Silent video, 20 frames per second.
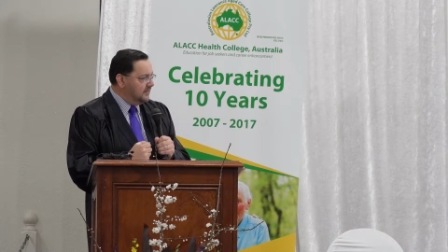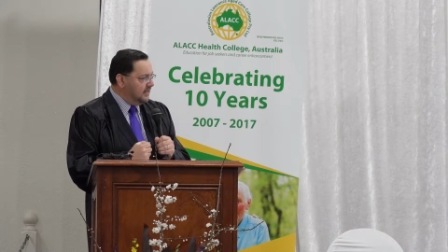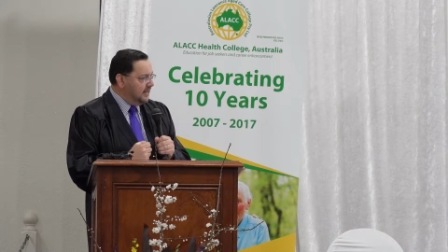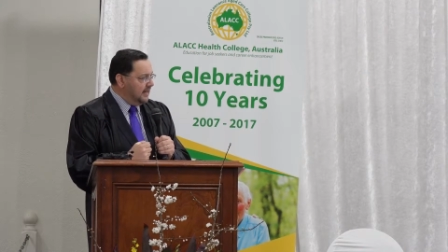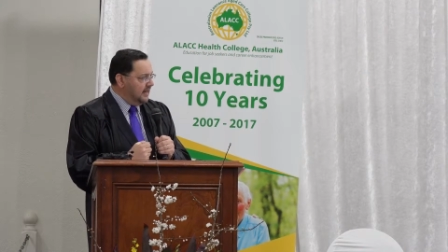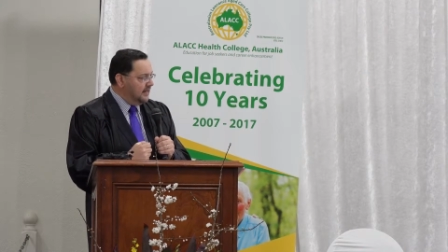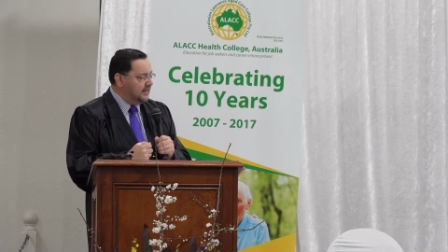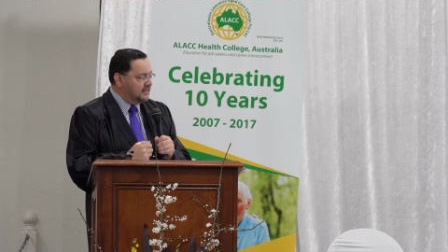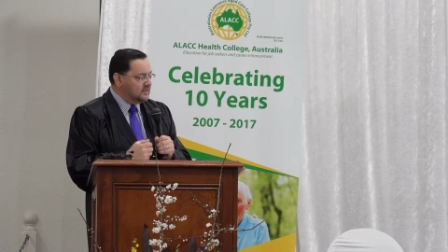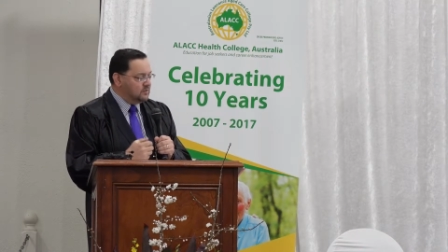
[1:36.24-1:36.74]

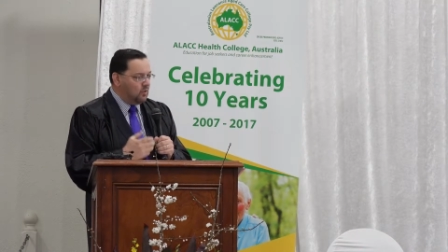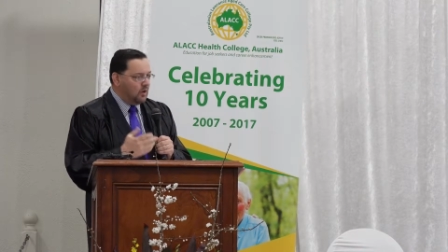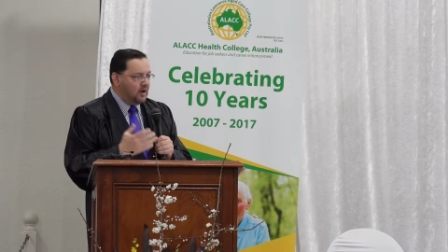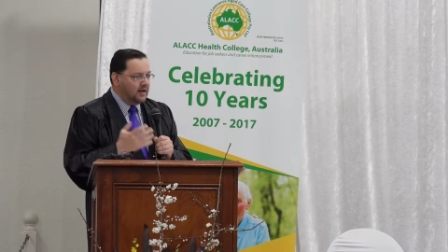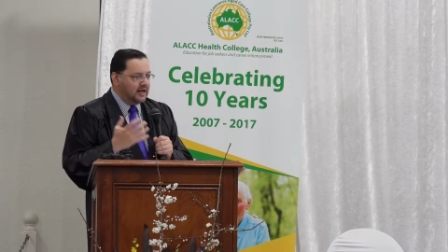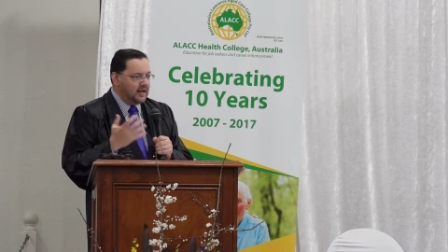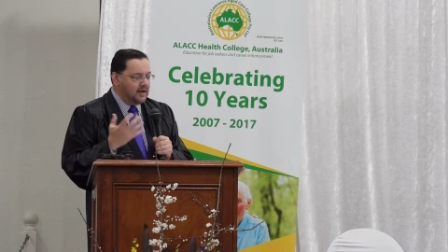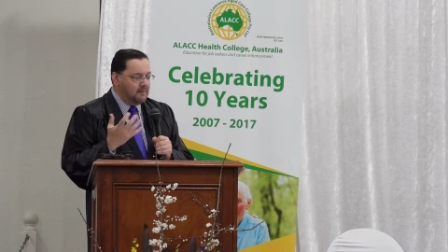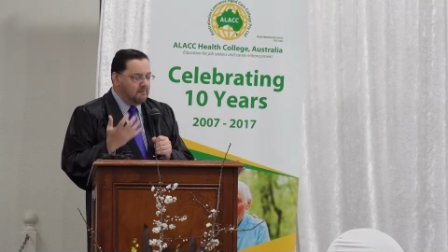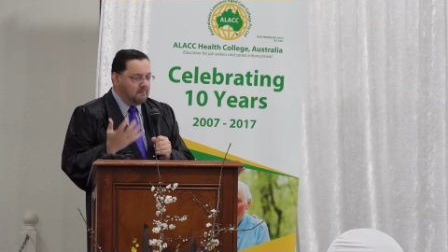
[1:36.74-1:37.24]
and that's why I
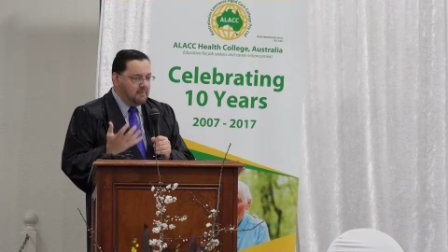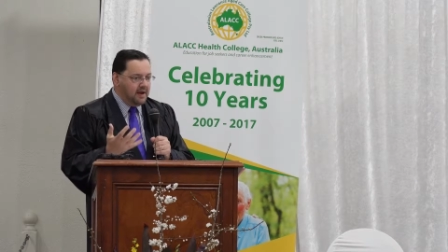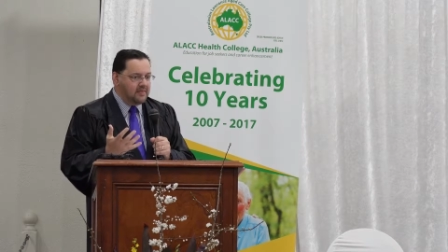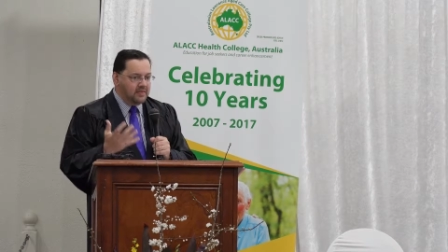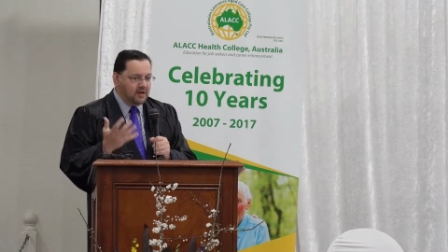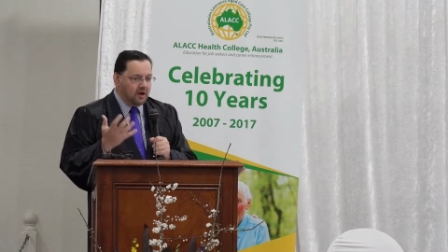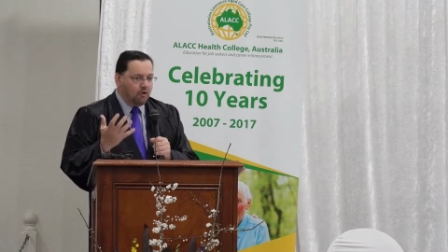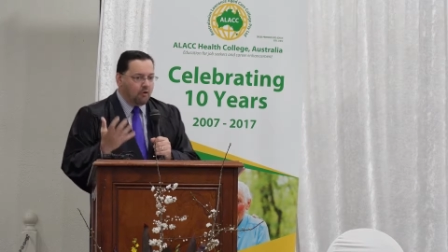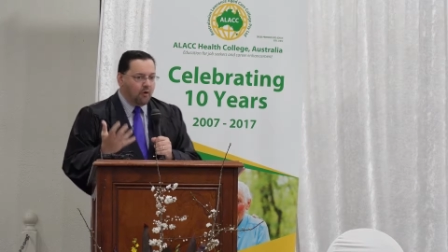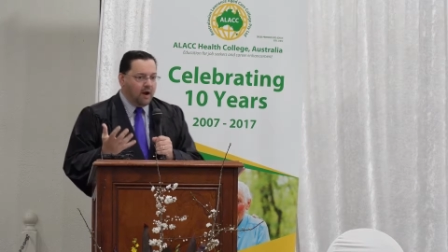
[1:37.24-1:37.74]
commend the
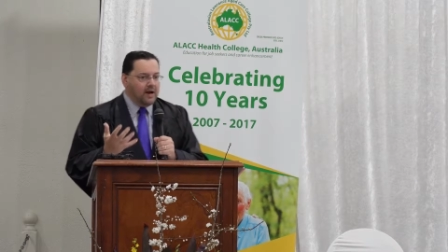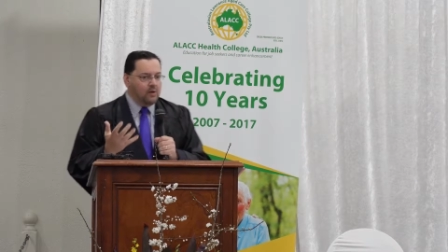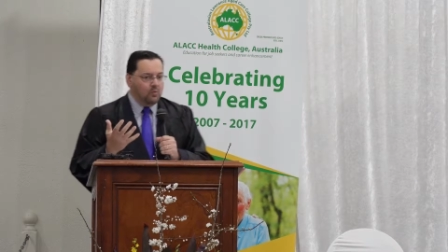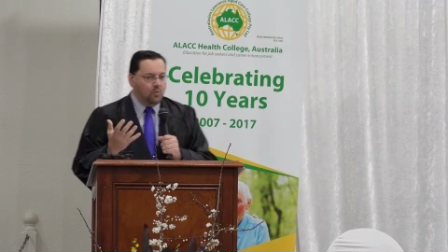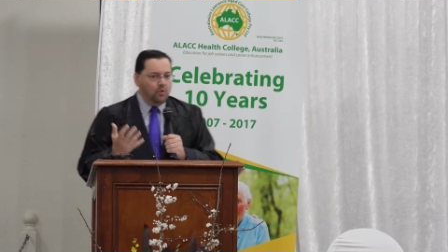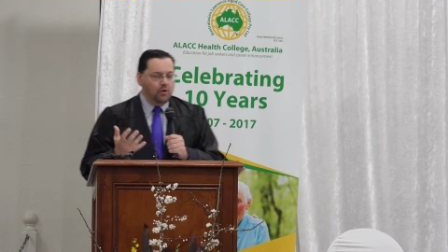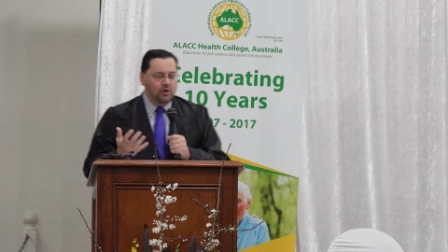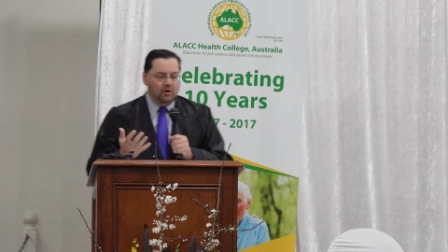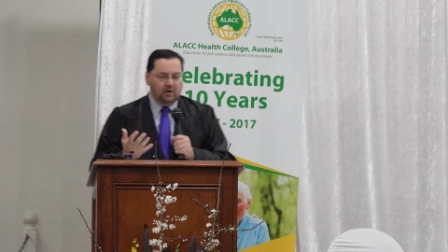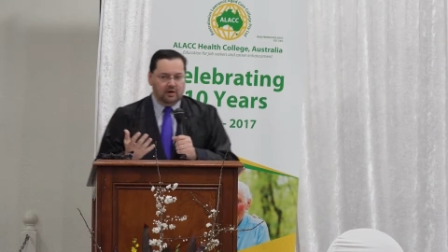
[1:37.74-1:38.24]
great
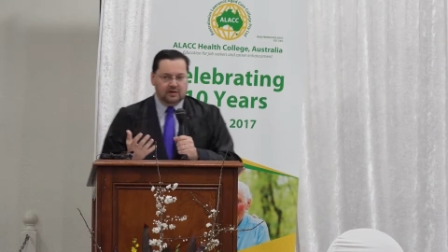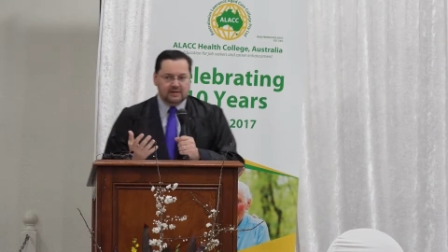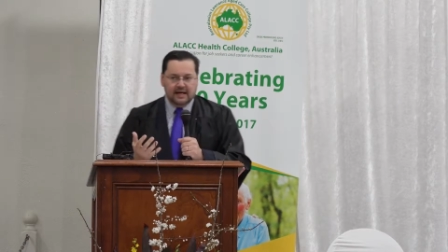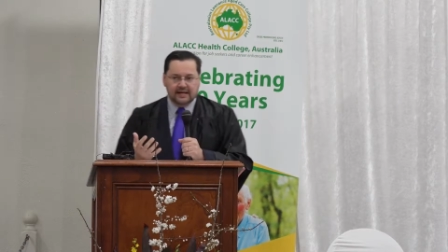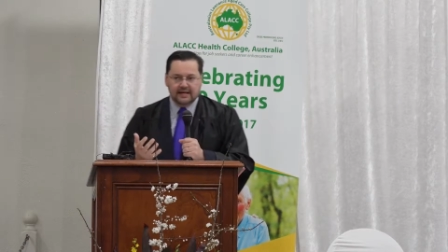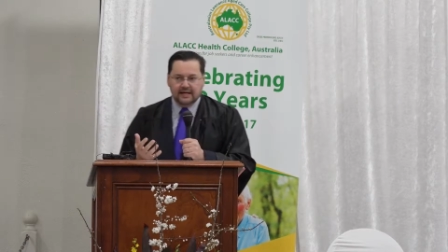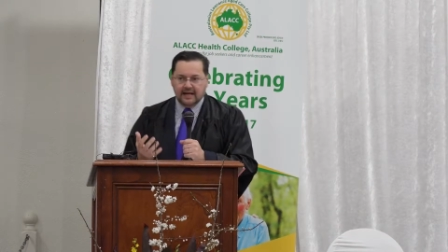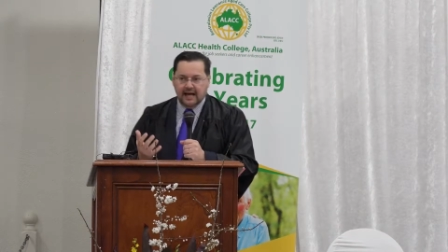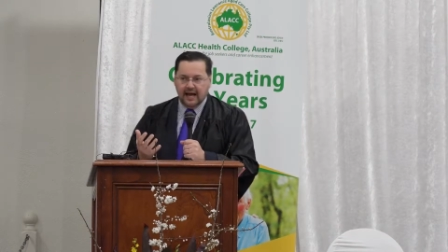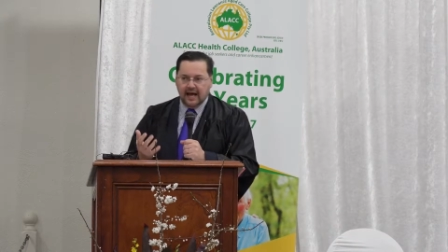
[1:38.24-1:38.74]
work done
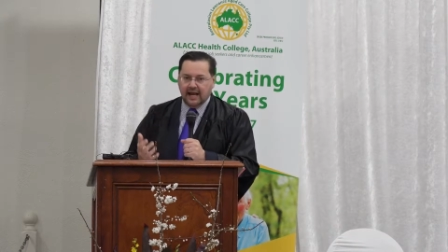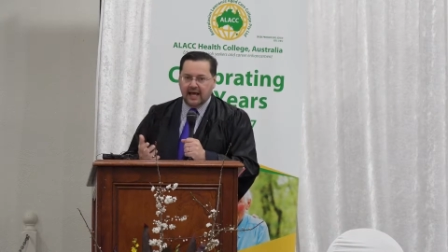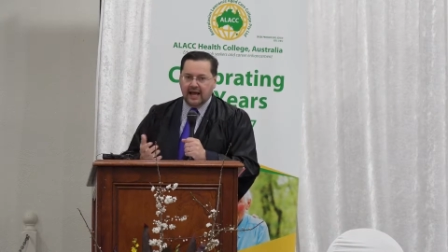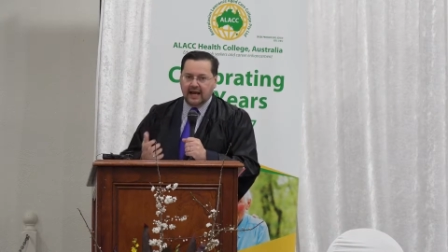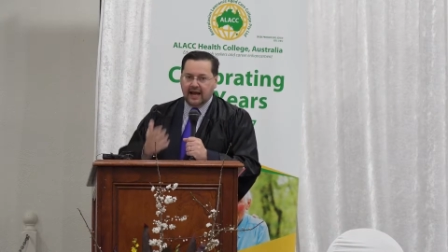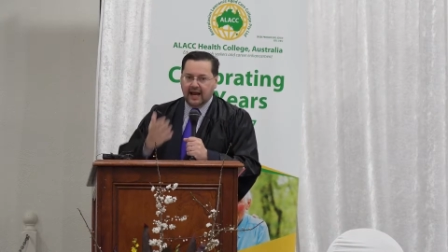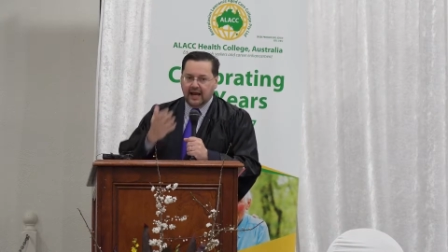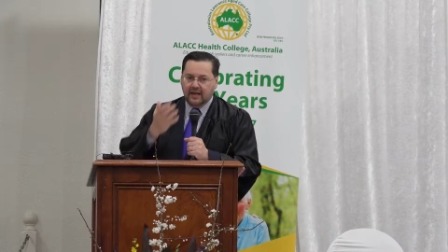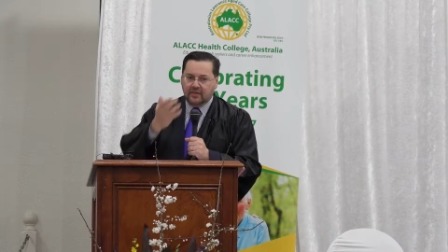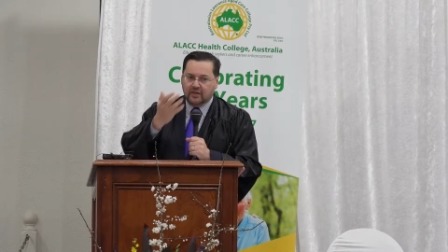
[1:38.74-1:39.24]
at ALAC
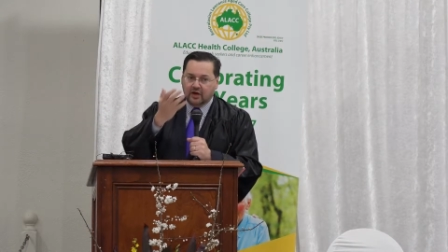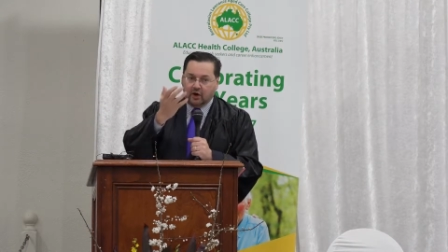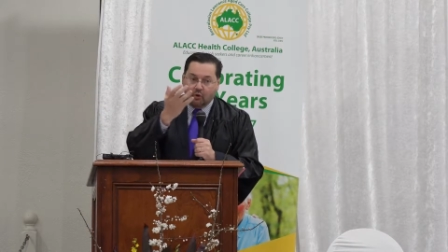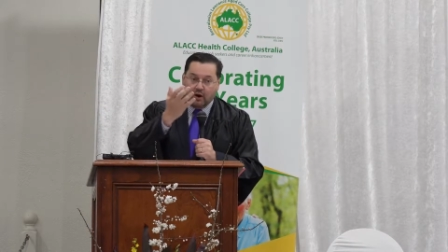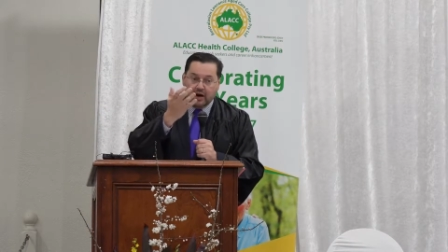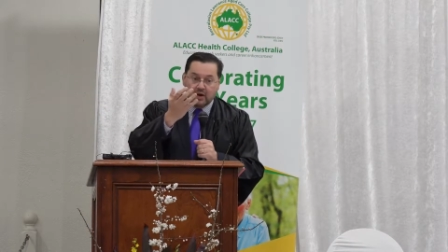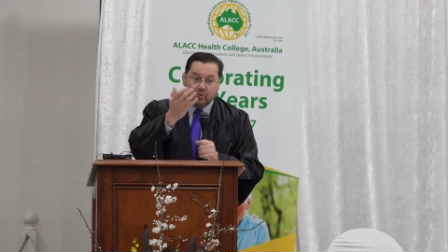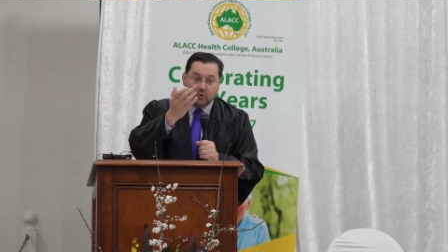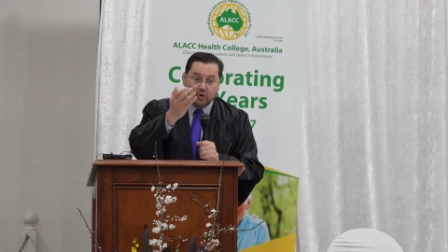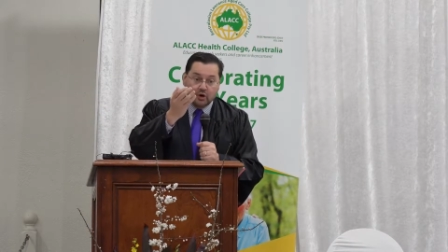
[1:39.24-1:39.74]
and the great
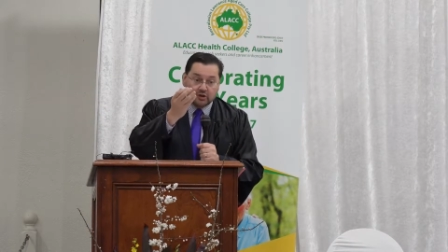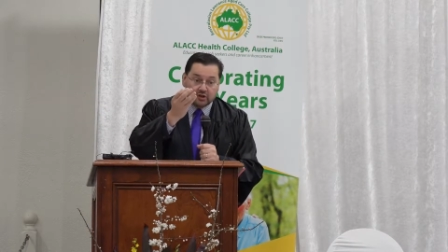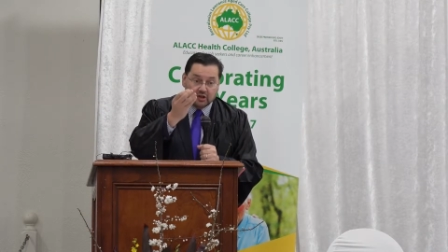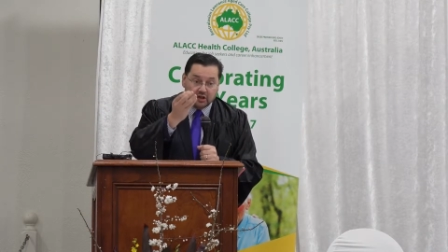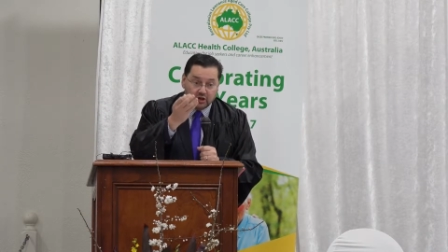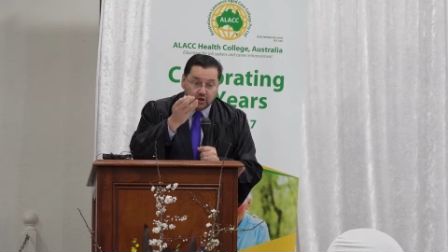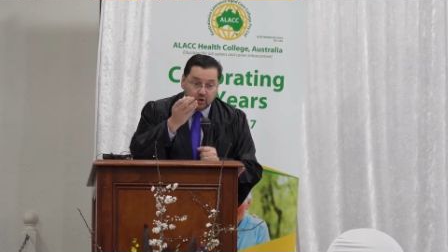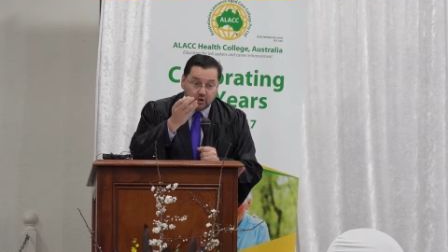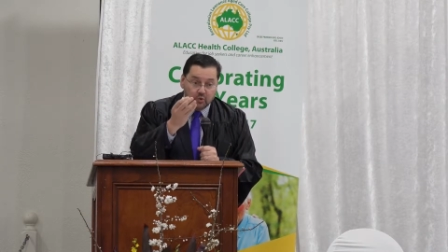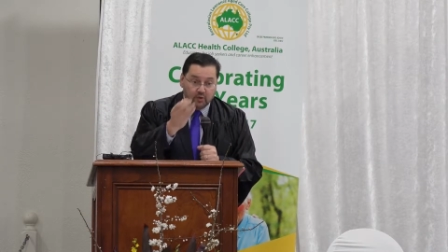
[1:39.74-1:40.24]
work that
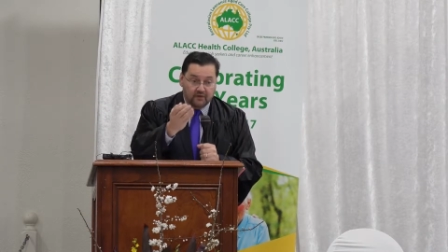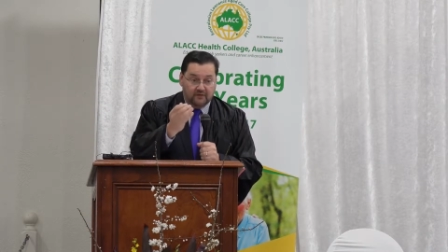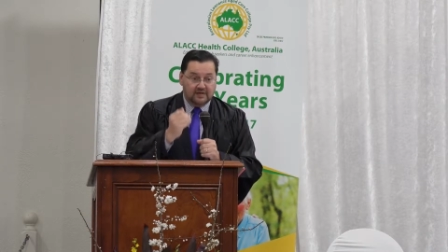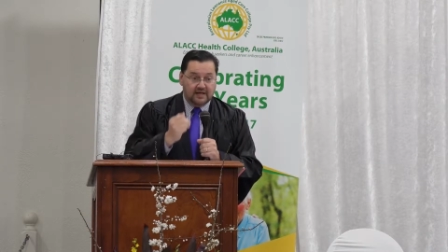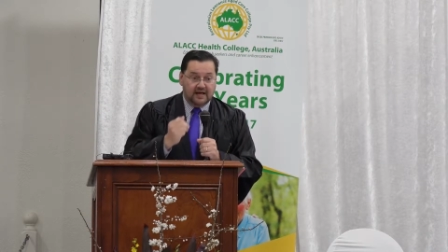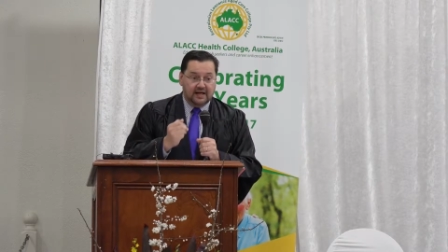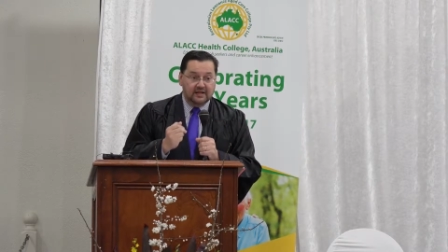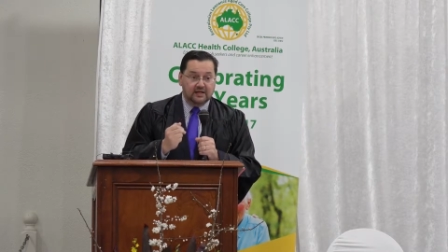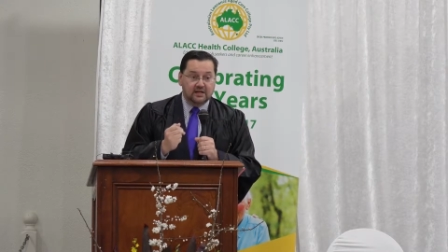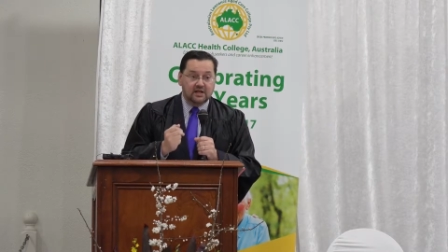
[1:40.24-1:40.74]
you have
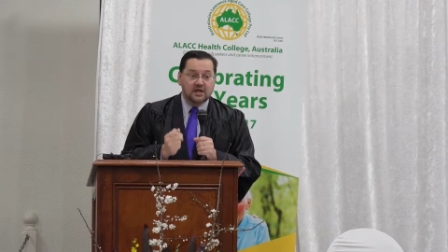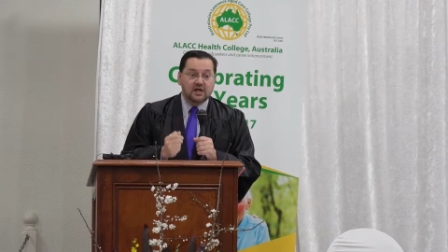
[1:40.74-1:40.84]
done